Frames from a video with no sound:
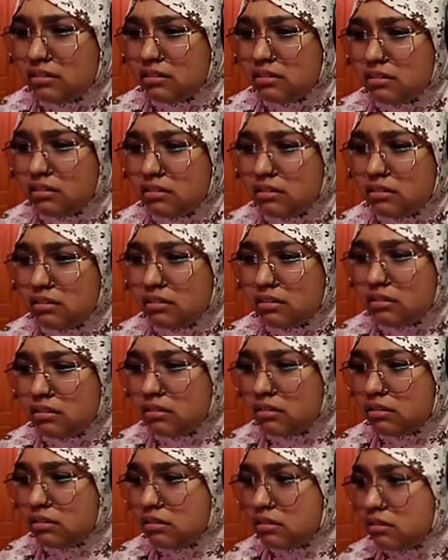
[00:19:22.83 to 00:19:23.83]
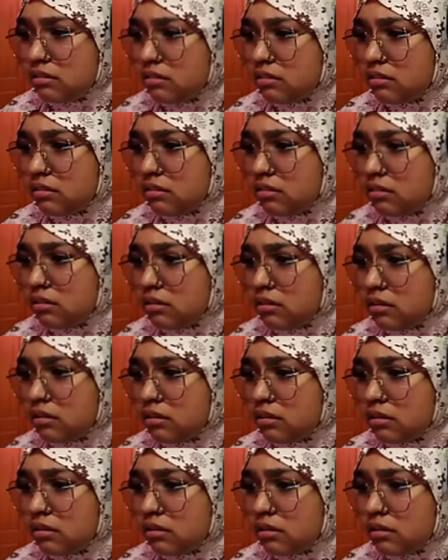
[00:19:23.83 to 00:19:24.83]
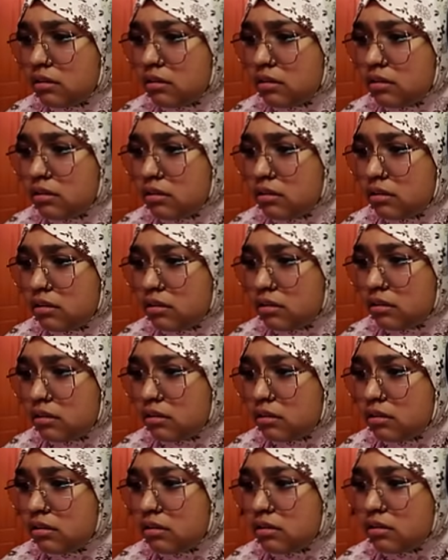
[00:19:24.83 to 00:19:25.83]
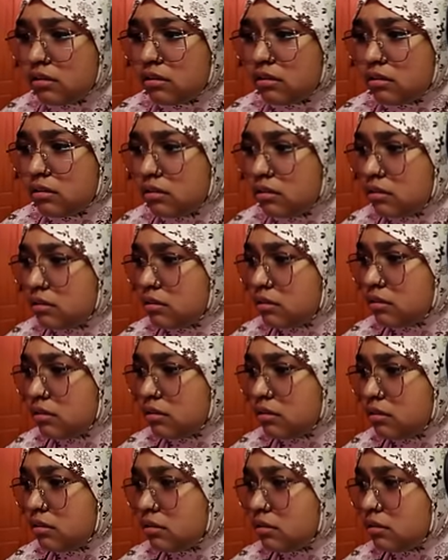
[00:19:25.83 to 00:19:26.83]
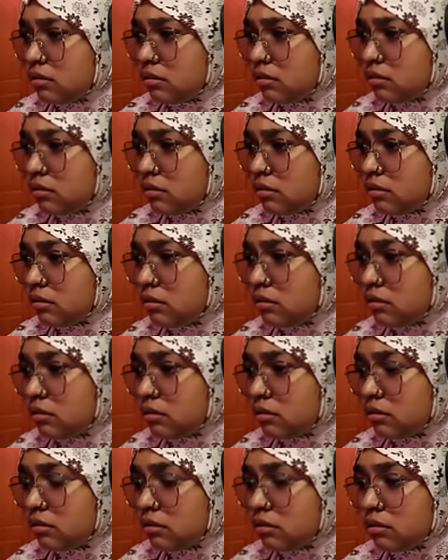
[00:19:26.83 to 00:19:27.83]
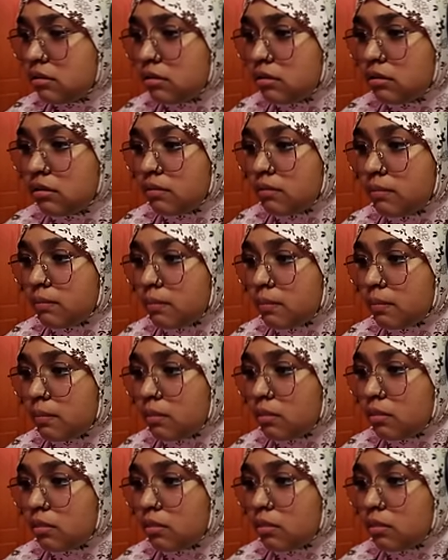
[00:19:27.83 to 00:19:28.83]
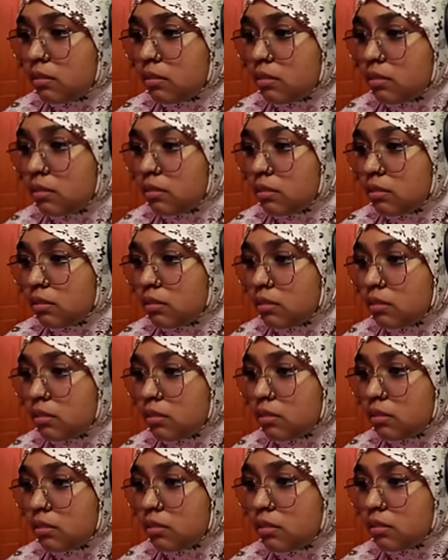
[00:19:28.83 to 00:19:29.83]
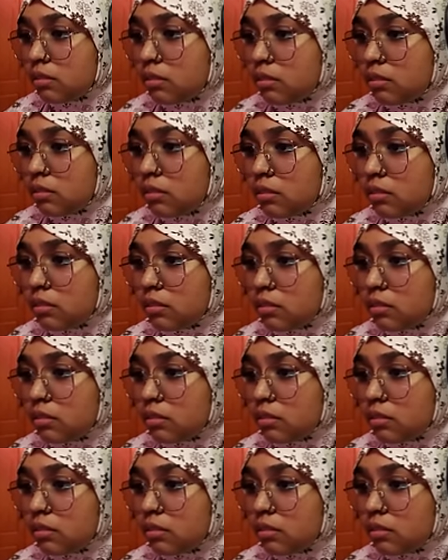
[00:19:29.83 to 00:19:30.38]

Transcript: [no speech]